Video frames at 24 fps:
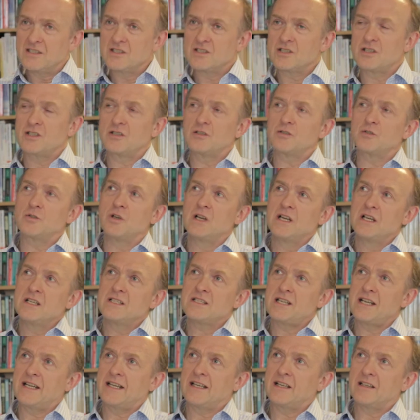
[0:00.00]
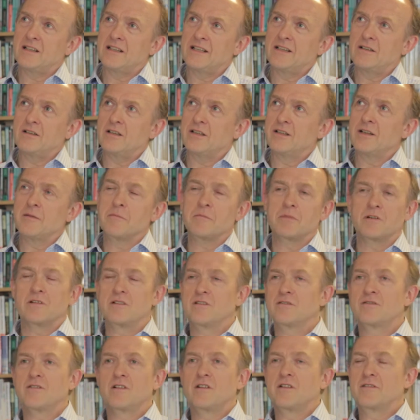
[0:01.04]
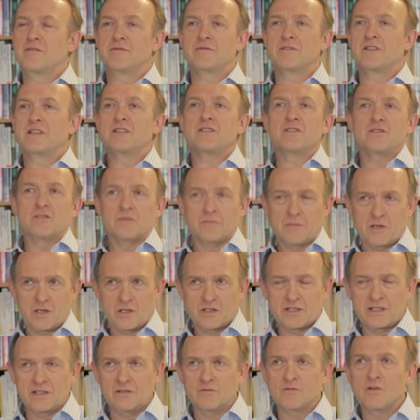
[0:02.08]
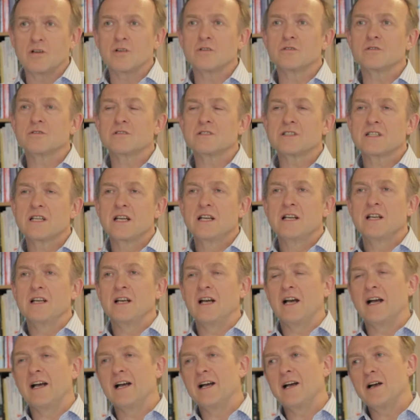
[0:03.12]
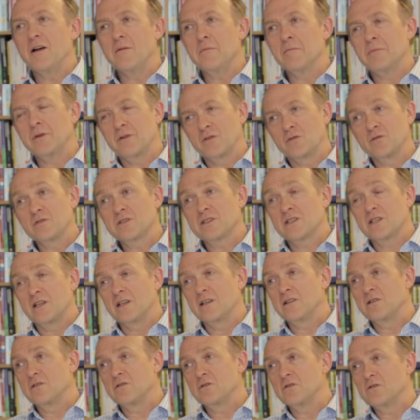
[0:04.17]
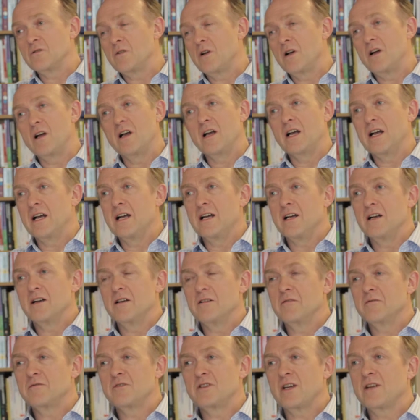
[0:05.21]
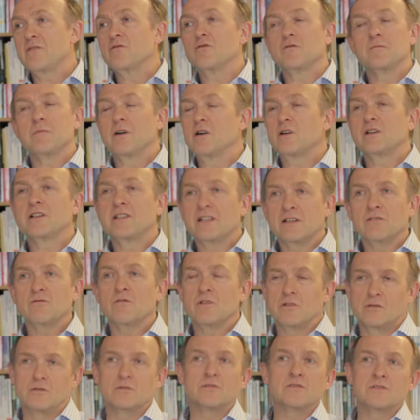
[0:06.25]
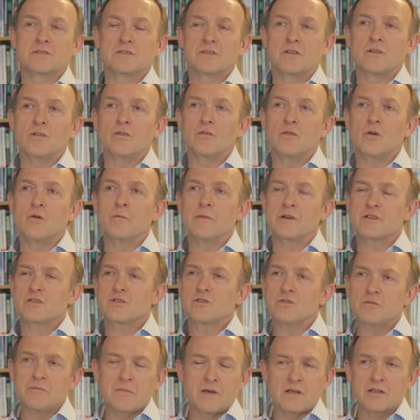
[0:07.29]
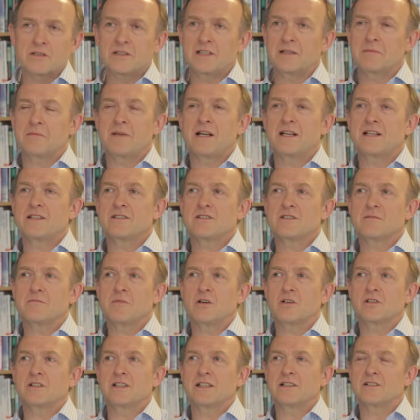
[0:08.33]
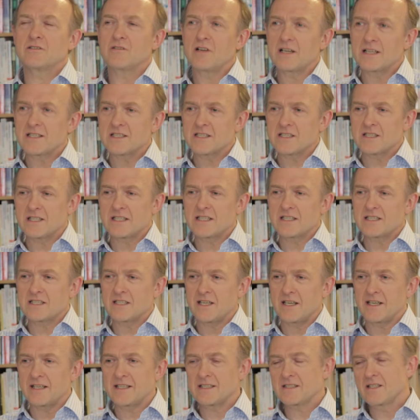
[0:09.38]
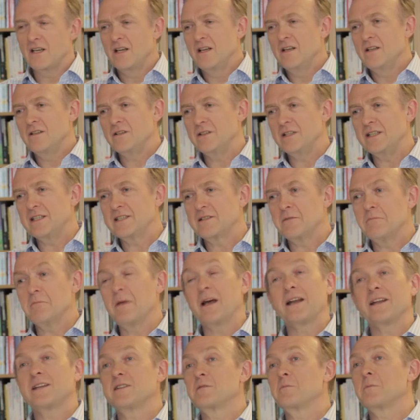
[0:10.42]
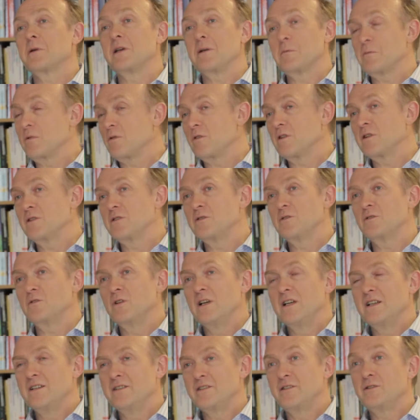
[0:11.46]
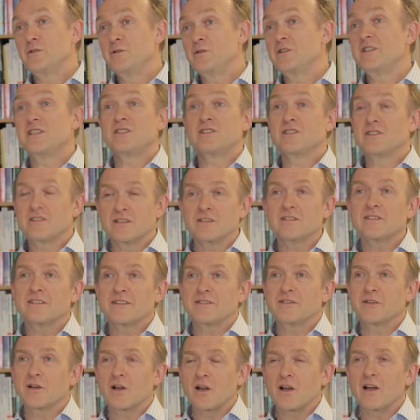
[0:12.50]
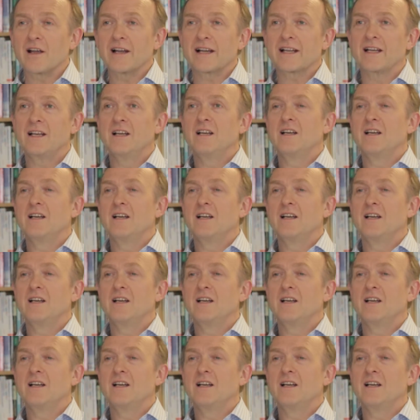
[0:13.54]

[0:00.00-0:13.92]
to take a number of digital marketing roles, but also general marketing roles. Almost all marketing managers, marketing directors these days need to manage people who do digital, if you like,